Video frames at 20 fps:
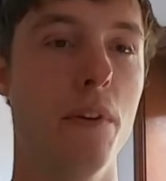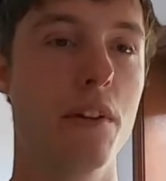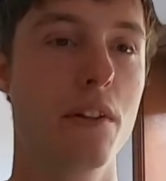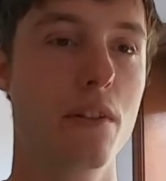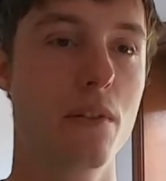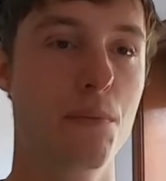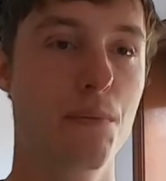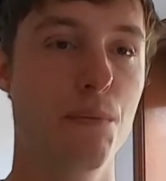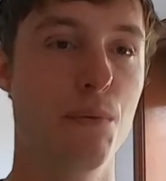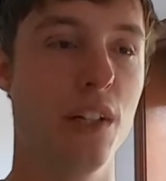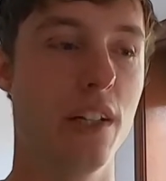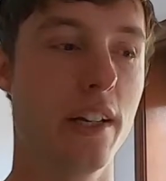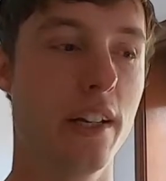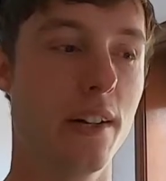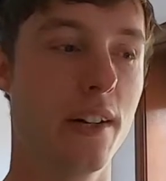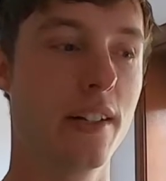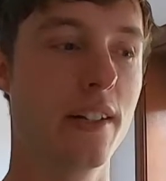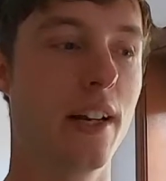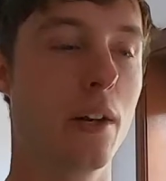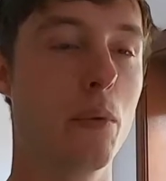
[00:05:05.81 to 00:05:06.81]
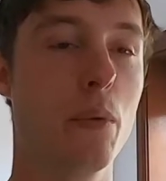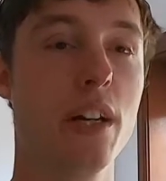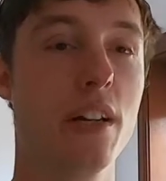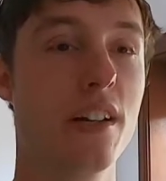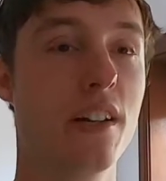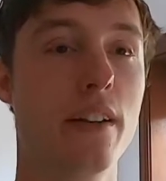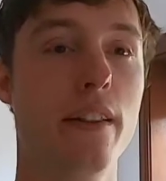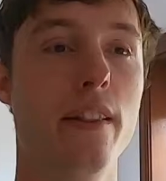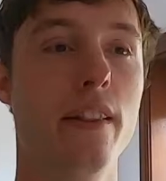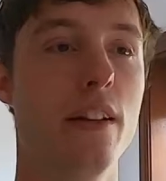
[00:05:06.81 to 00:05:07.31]
It's really irritating. We
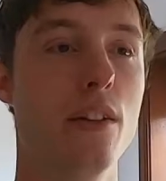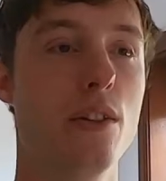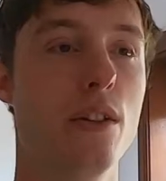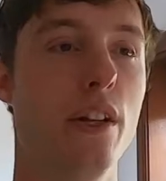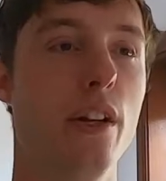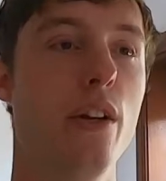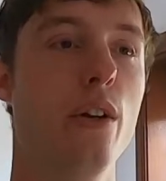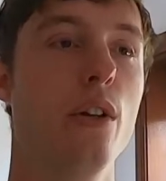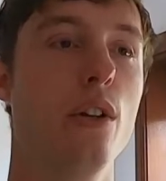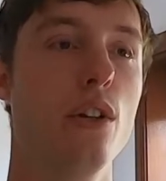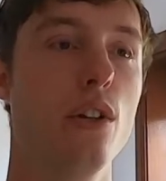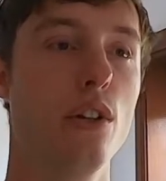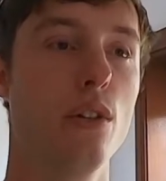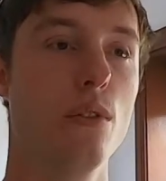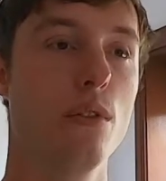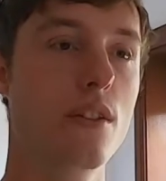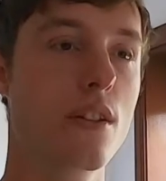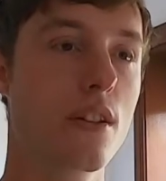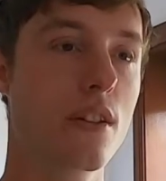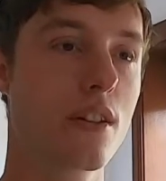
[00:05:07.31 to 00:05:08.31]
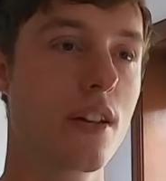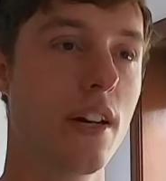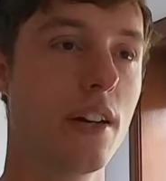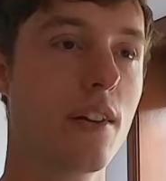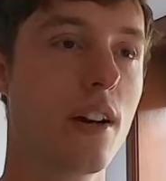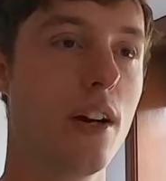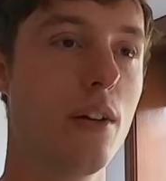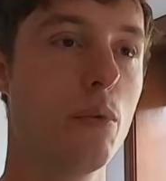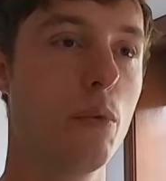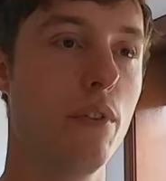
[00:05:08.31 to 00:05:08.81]
literally couldn't use
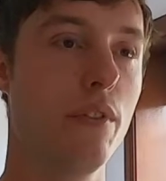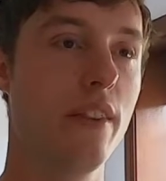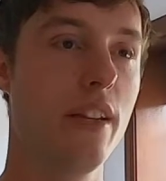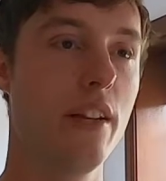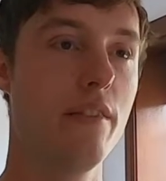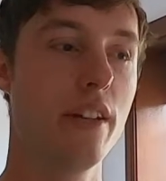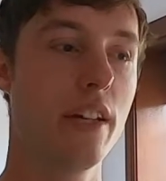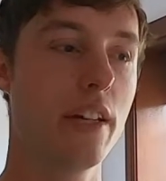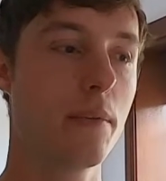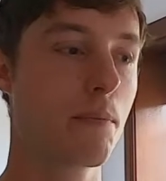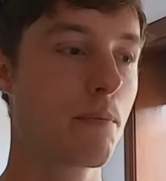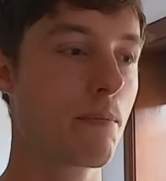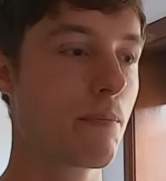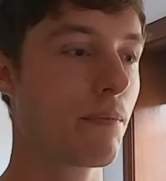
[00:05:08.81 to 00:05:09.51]
Siteground with Divi.